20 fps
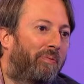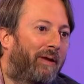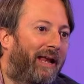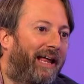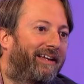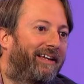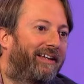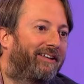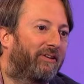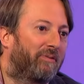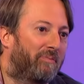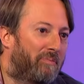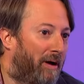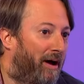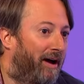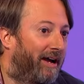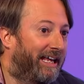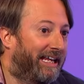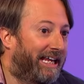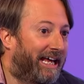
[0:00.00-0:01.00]
planning to
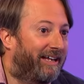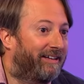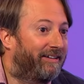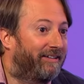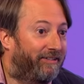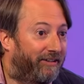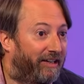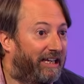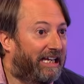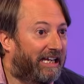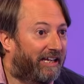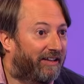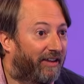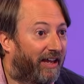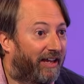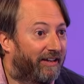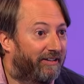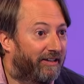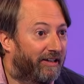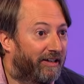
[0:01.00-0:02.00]
buy an antique
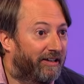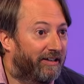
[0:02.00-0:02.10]
that day?